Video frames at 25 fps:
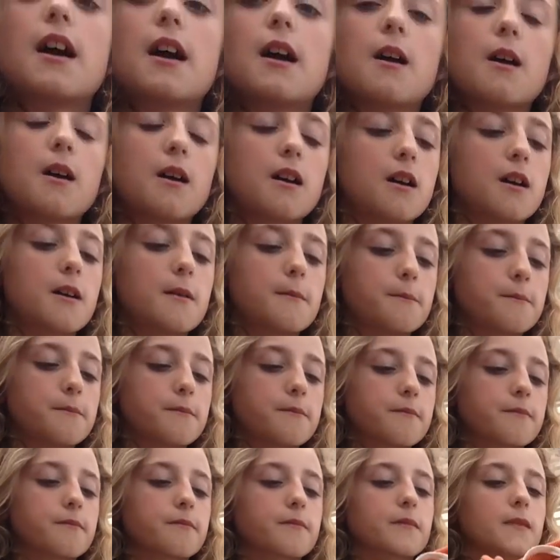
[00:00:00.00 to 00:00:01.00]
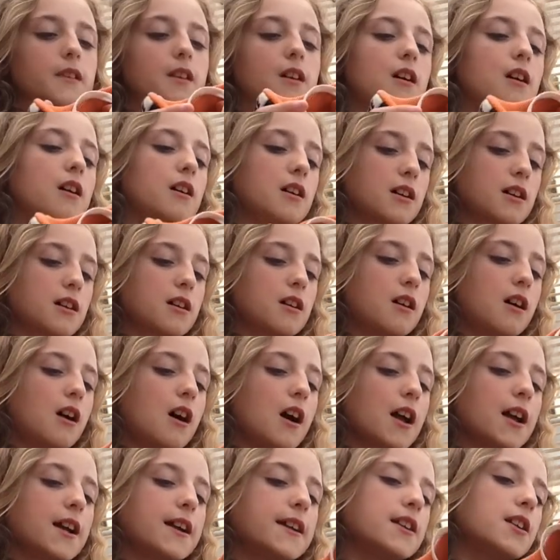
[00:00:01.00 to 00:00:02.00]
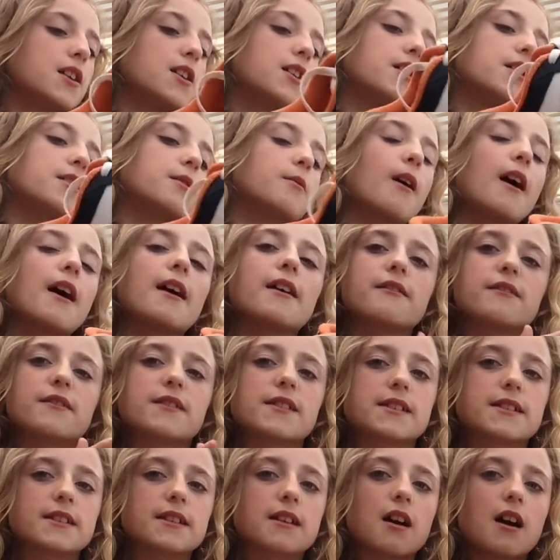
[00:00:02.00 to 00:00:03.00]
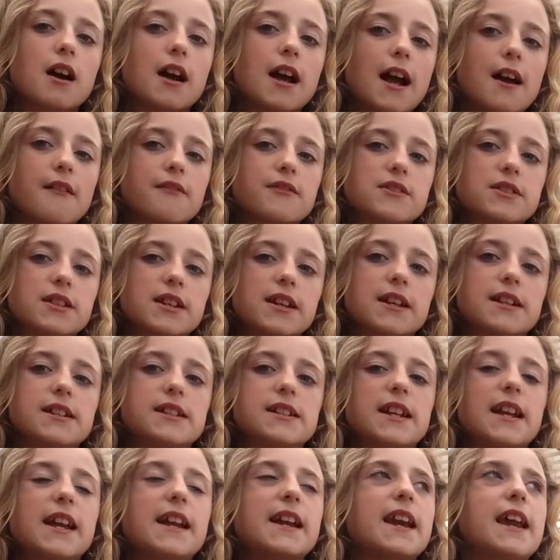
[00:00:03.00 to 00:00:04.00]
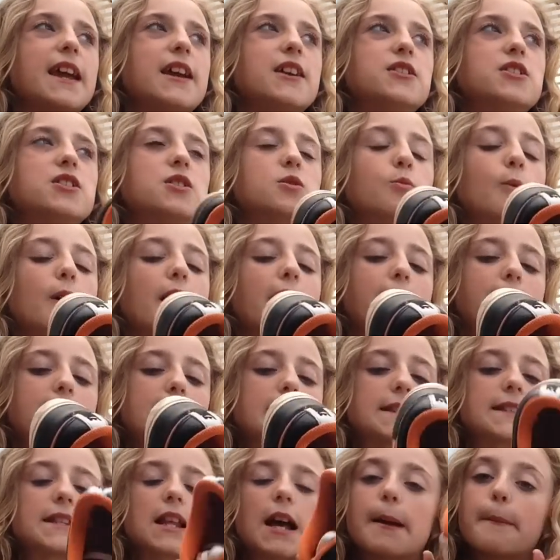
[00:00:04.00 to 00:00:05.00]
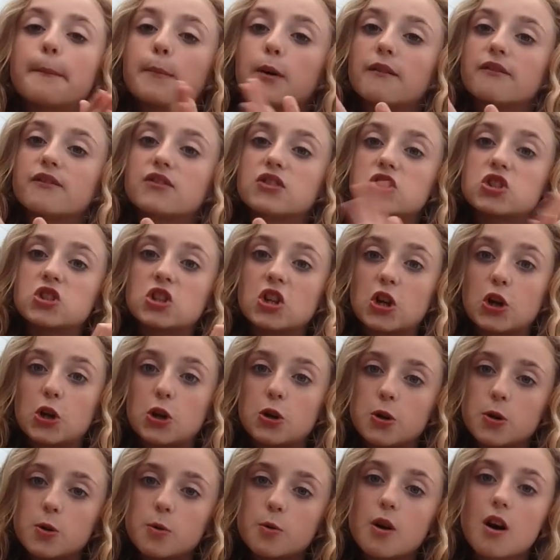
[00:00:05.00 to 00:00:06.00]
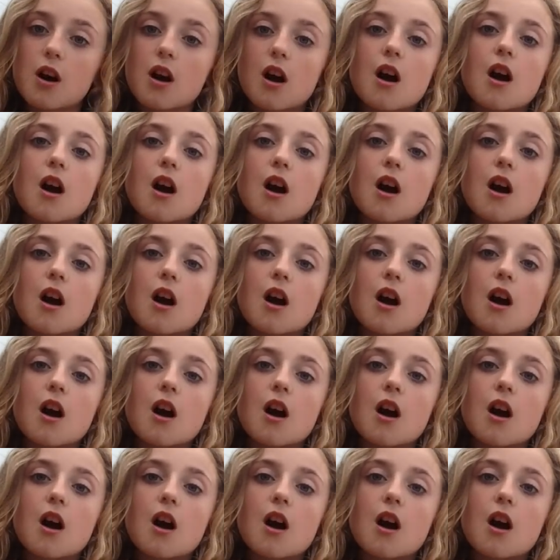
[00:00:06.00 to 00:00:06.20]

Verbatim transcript: Um, I know I've I have seen teenagers wear this type of shoe